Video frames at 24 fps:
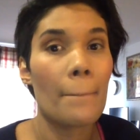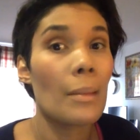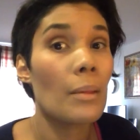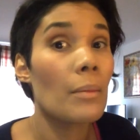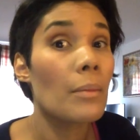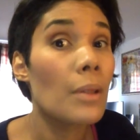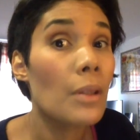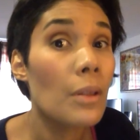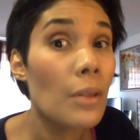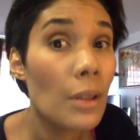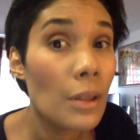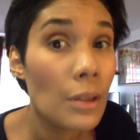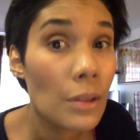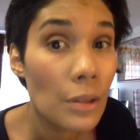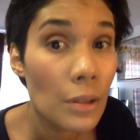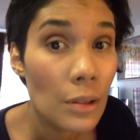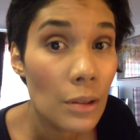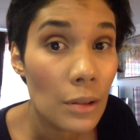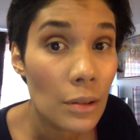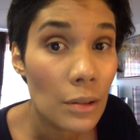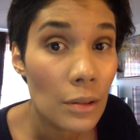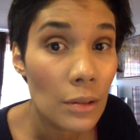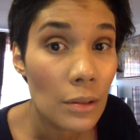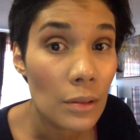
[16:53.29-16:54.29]
be going
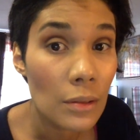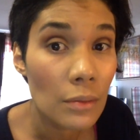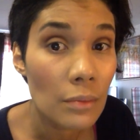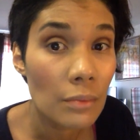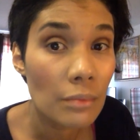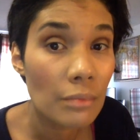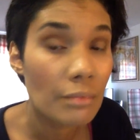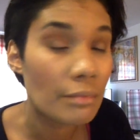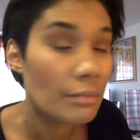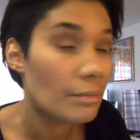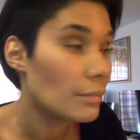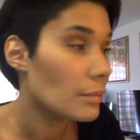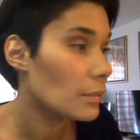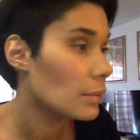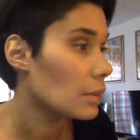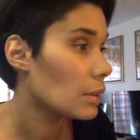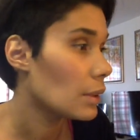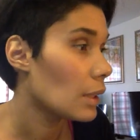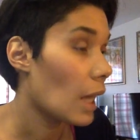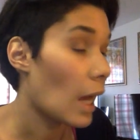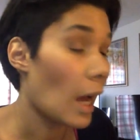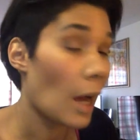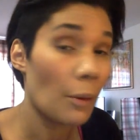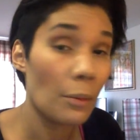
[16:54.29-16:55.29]
to,
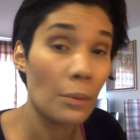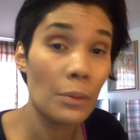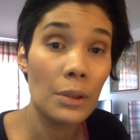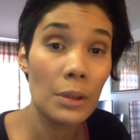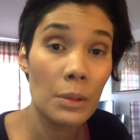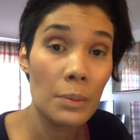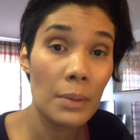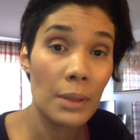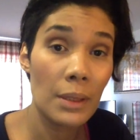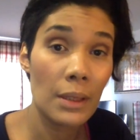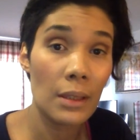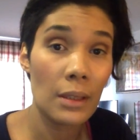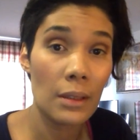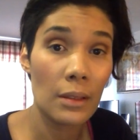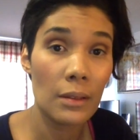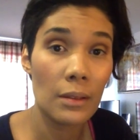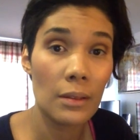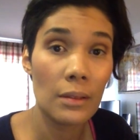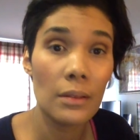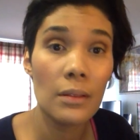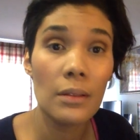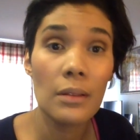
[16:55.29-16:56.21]
I would be,